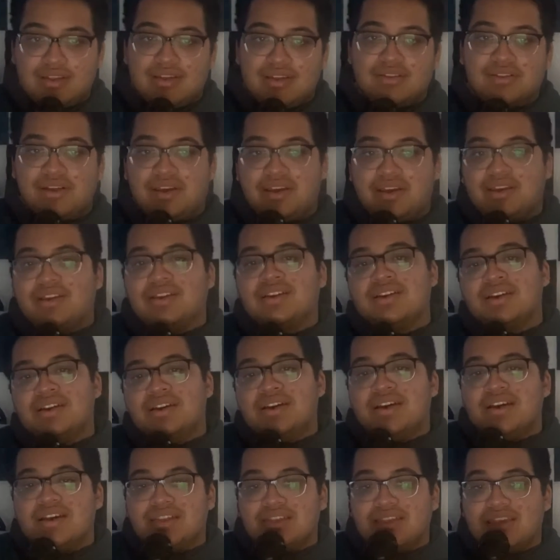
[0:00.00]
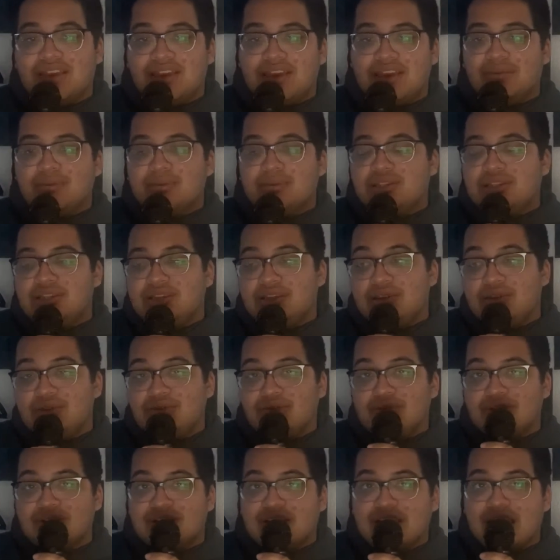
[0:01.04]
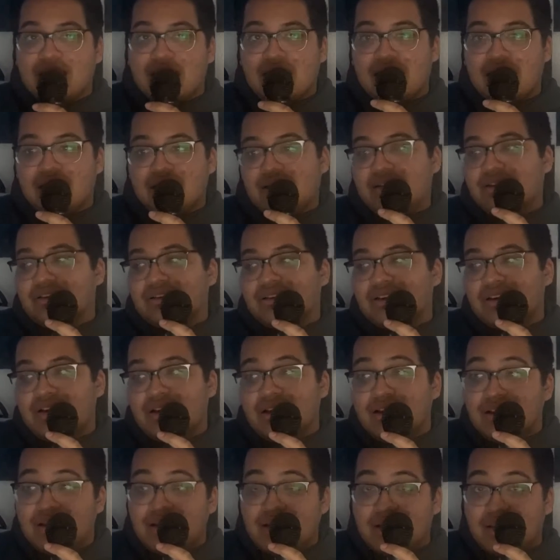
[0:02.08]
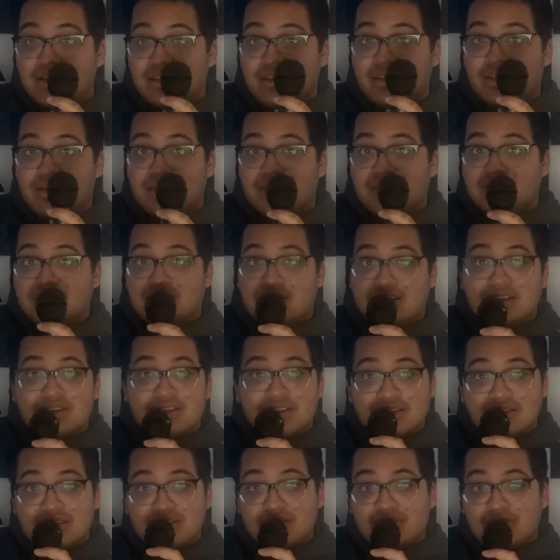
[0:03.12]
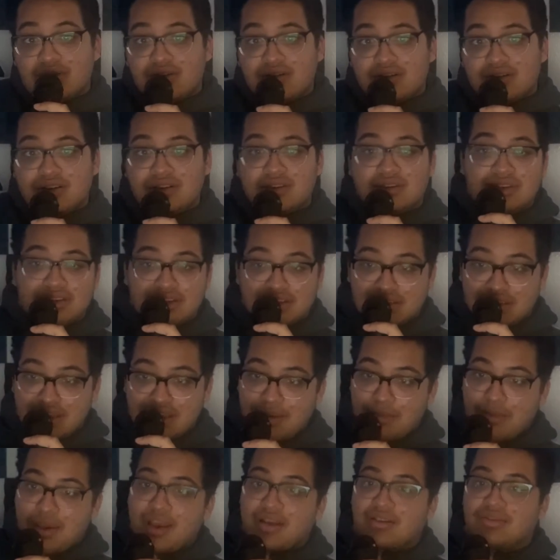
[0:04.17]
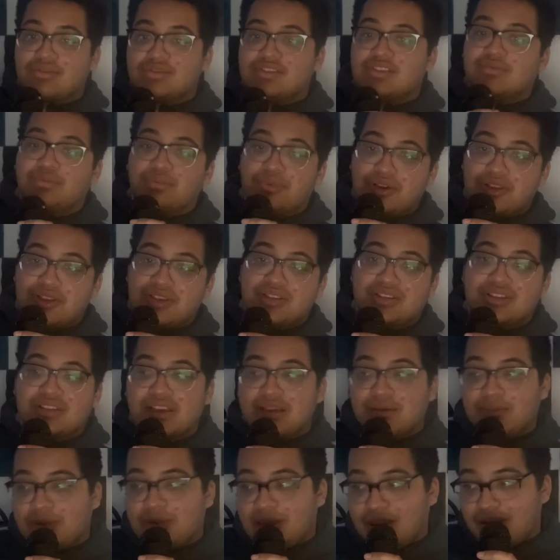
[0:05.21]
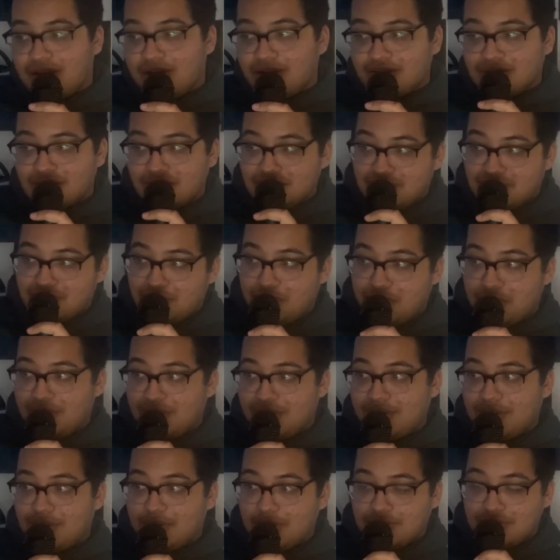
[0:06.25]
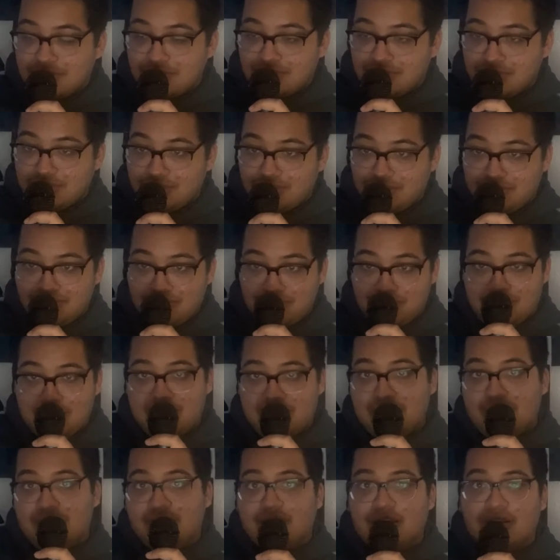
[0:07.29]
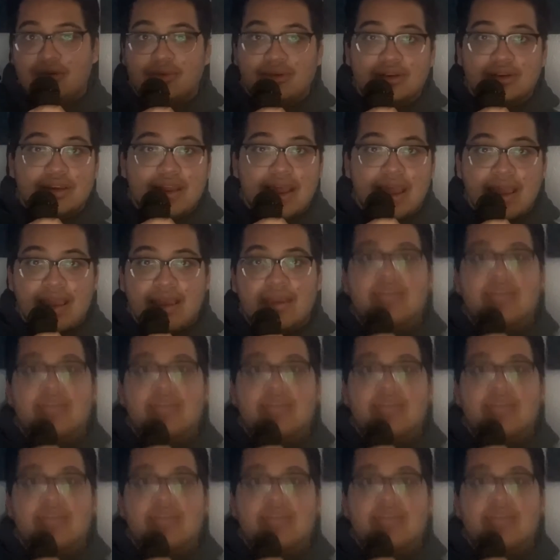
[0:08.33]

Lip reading: Like, the MCU has had, since it started, the same actors have played the same characters pretty much till they were dead.